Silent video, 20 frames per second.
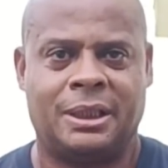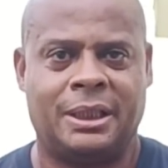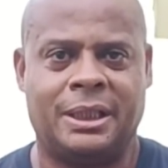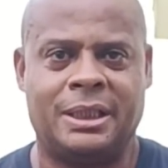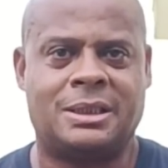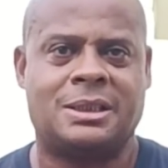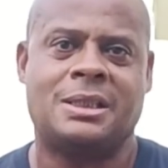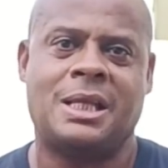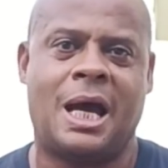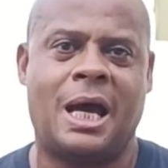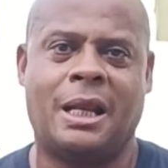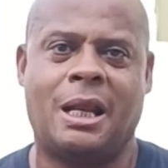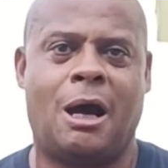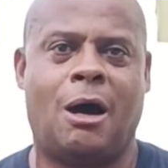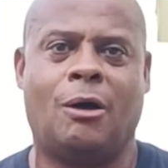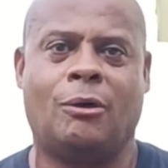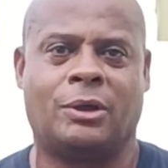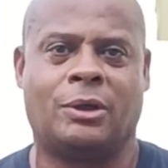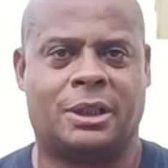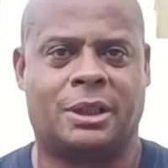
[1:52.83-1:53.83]
It's not
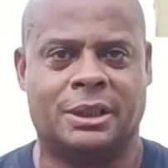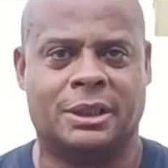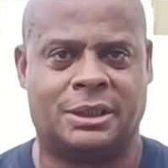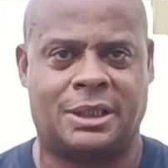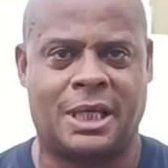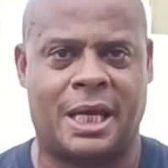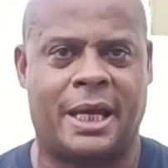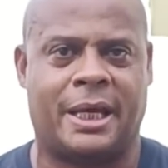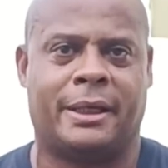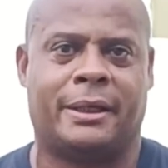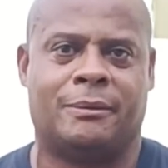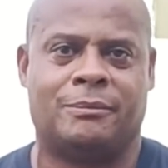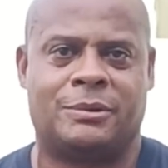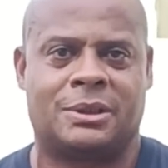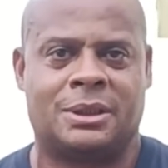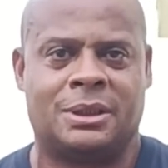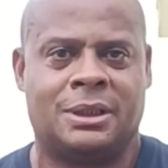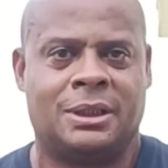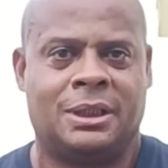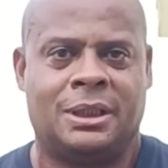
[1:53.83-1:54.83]
all the good times.
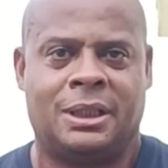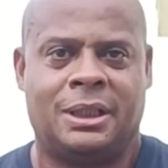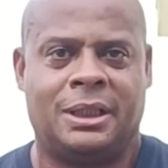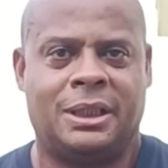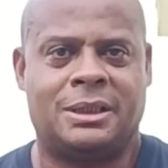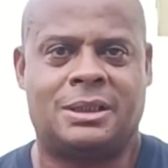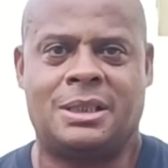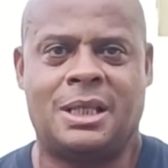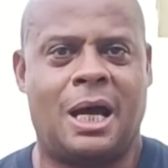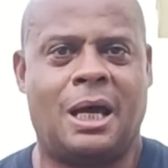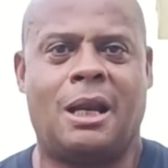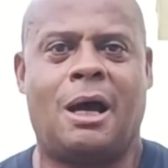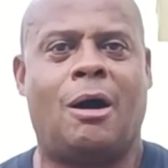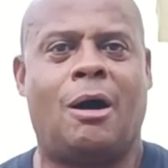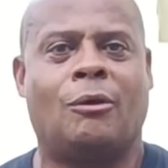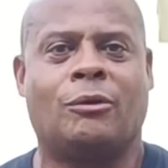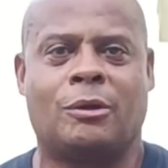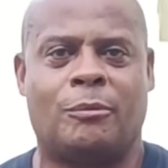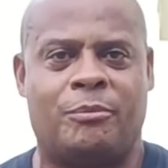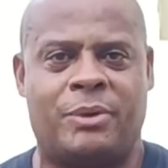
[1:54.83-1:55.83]
It's not
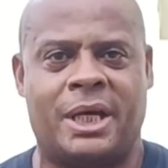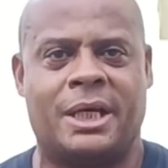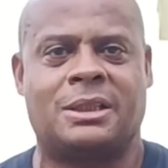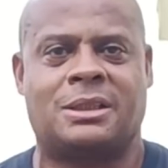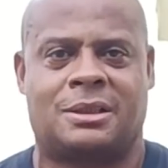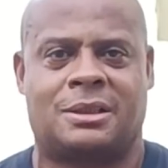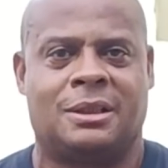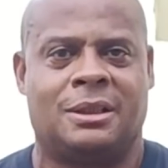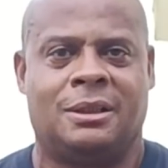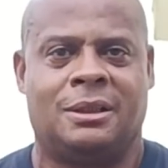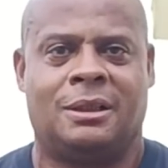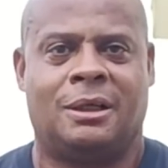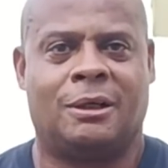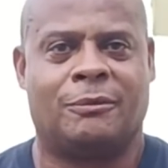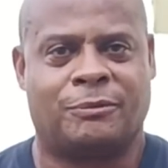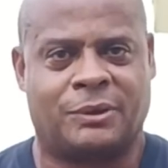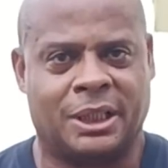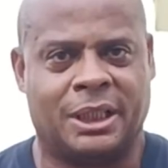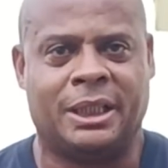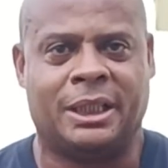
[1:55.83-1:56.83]
all the best of
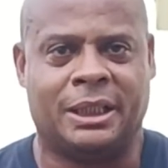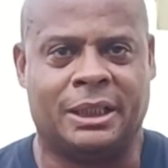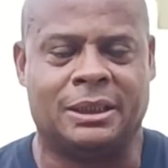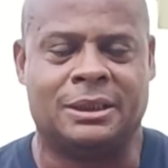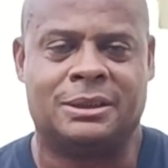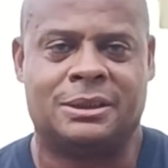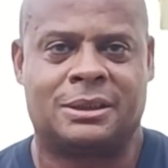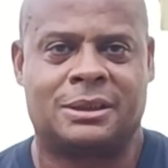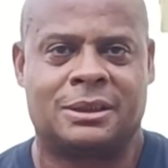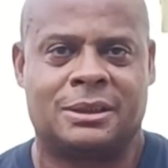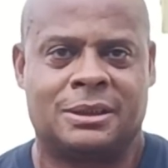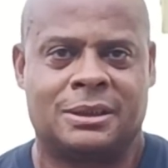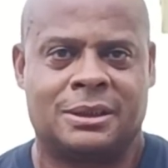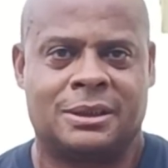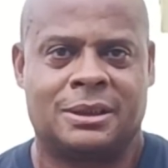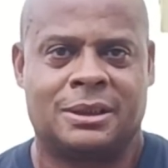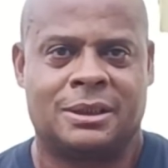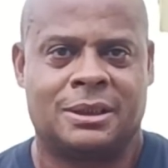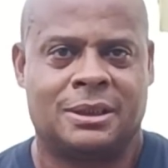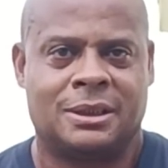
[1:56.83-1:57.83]
things.
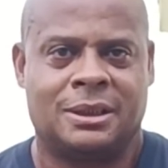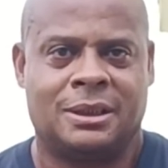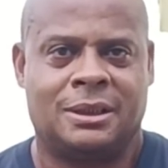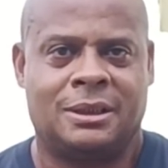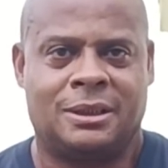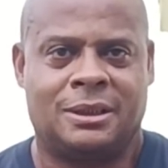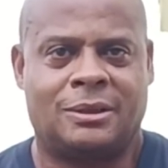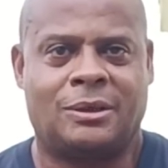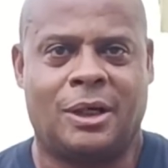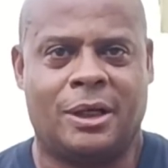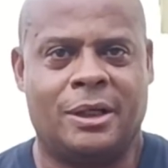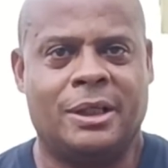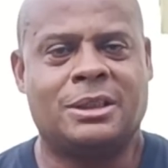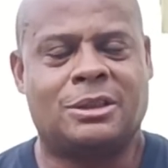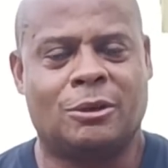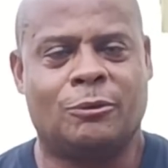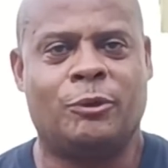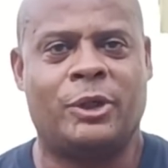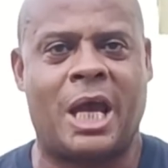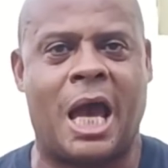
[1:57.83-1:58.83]
There
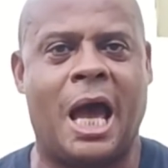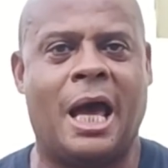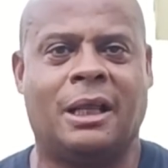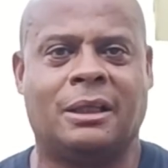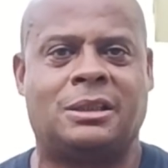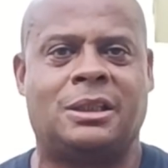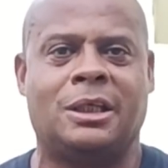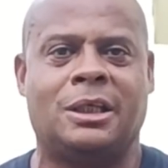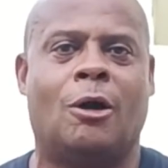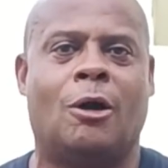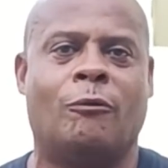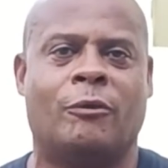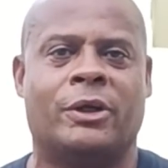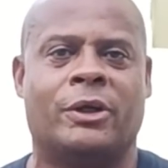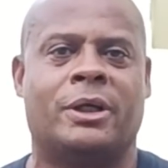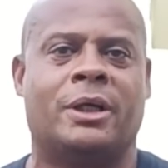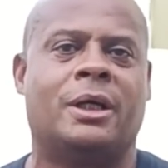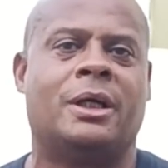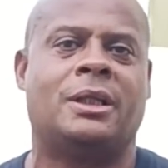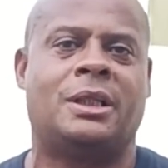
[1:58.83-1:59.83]
is a reality over
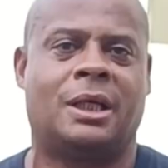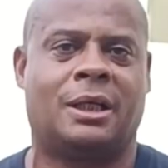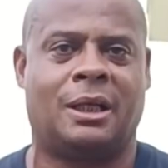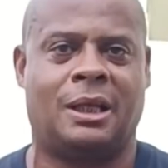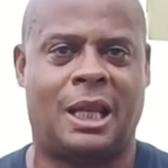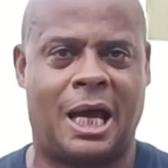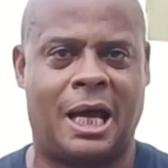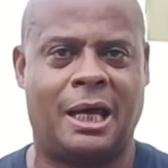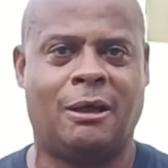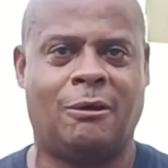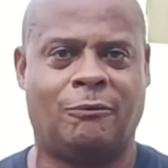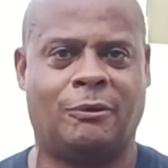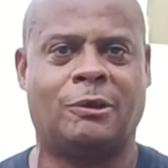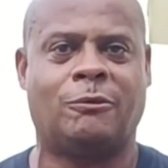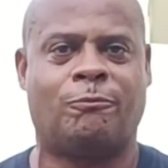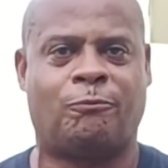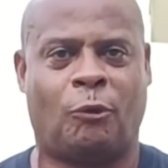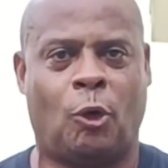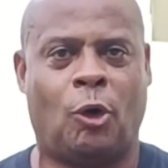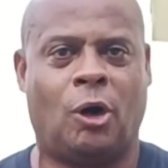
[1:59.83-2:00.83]
here that a lot of us
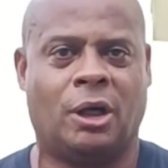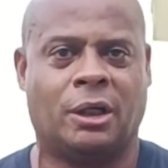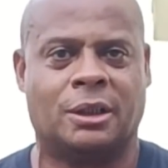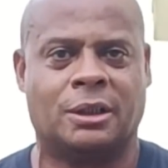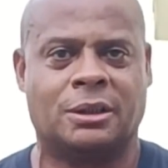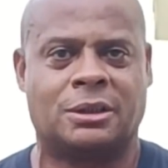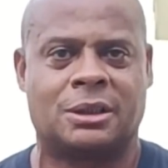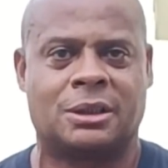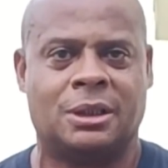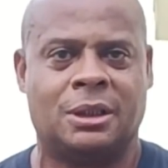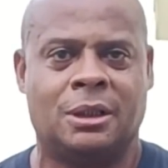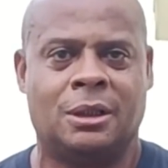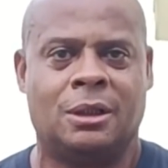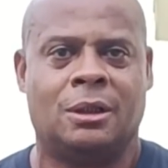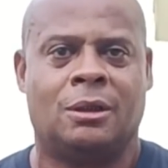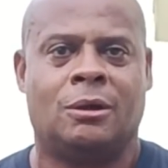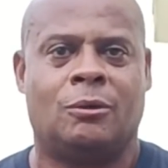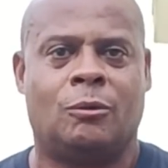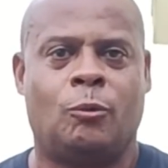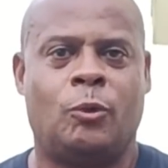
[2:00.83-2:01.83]
foreigners,
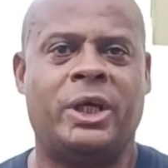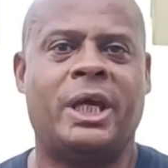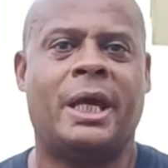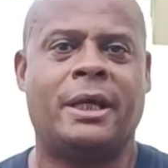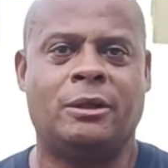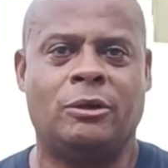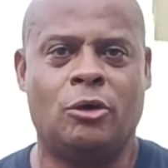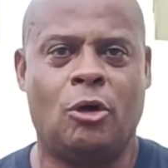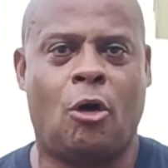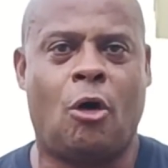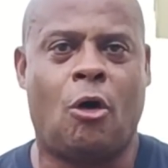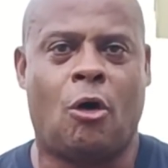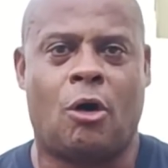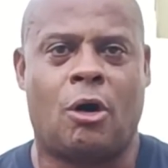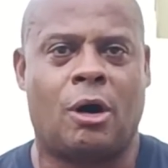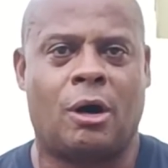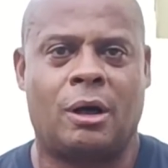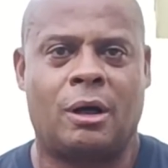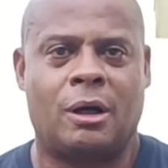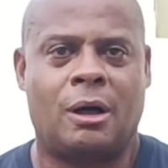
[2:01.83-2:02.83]
we
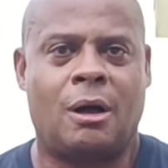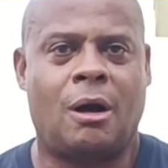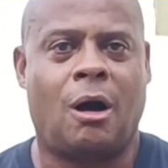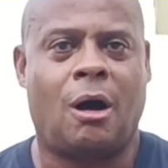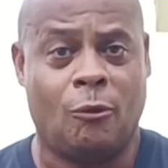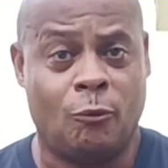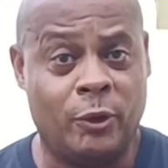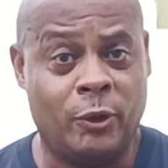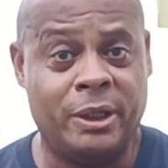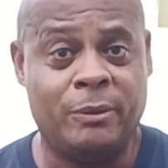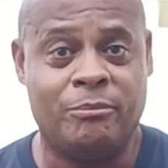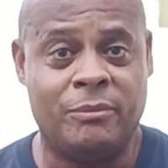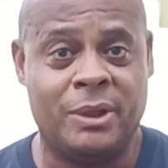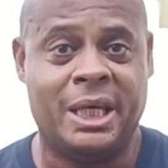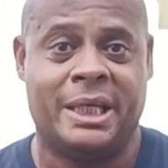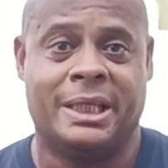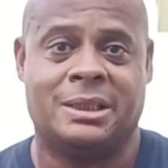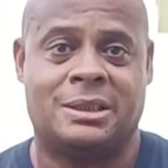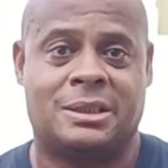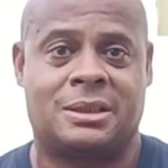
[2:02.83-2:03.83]
ignore or we
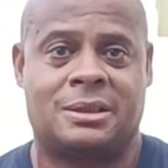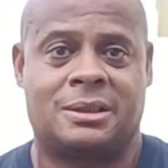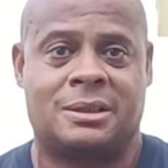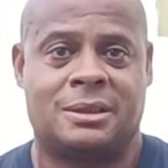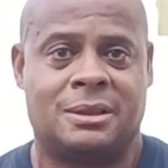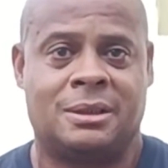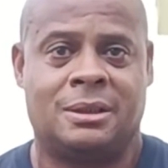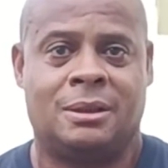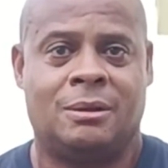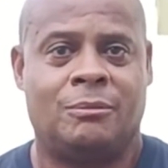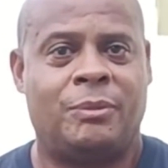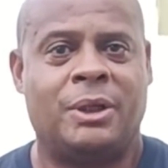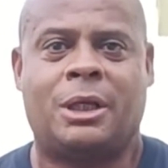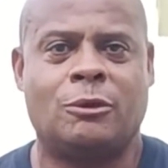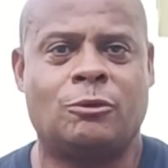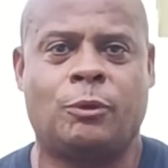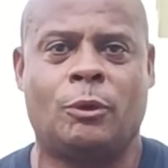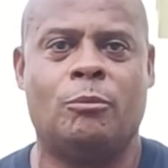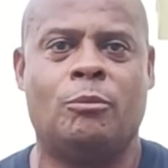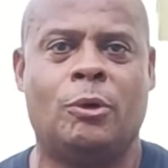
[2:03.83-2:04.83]
miss because we're